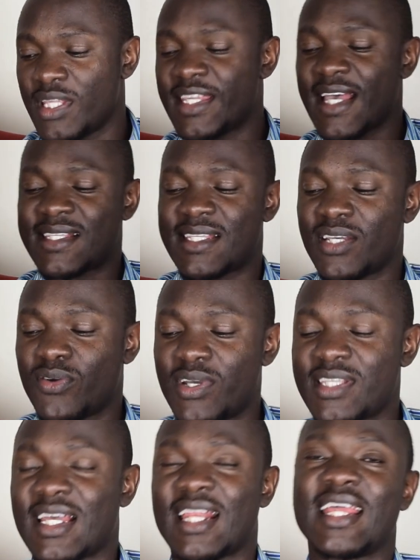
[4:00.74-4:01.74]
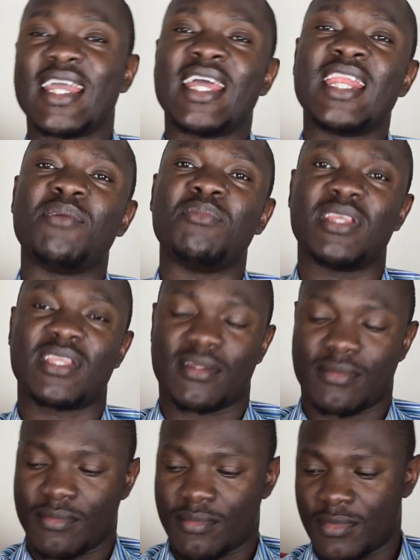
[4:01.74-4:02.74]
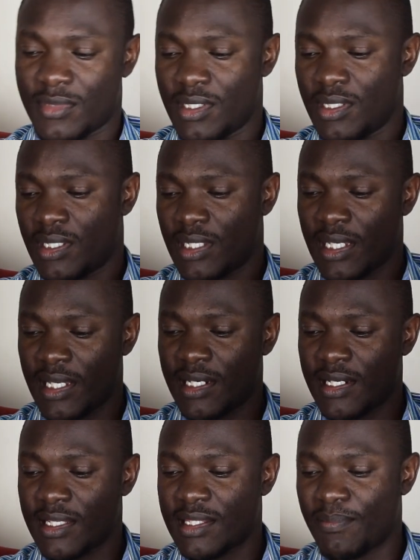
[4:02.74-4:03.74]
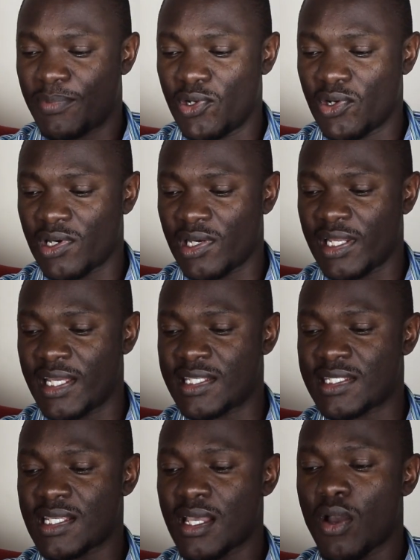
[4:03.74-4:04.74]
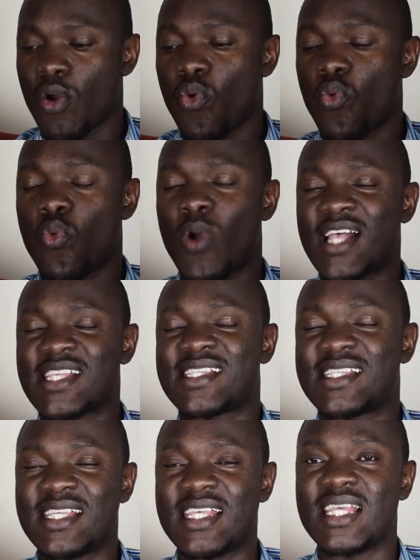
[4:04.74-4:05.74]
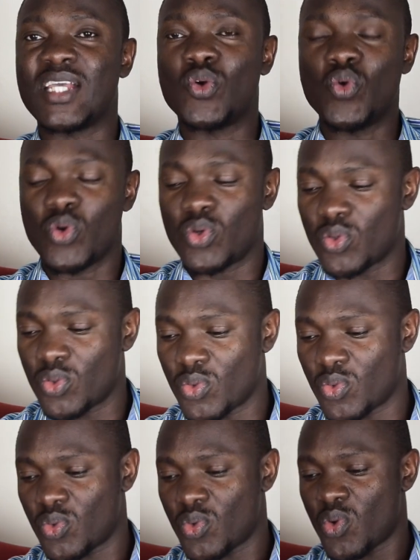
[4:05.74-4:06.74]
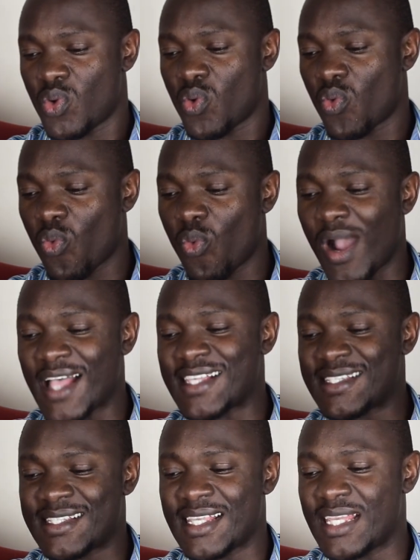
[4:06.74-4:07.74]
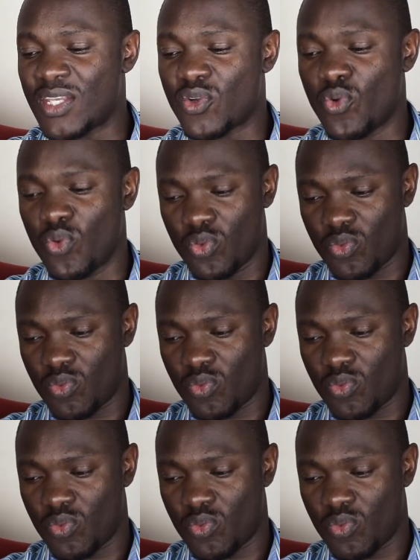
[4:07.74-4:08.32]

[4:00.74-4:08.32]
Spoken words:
Jasigu is an enemy. And the plural is Wasigu. Wasigu.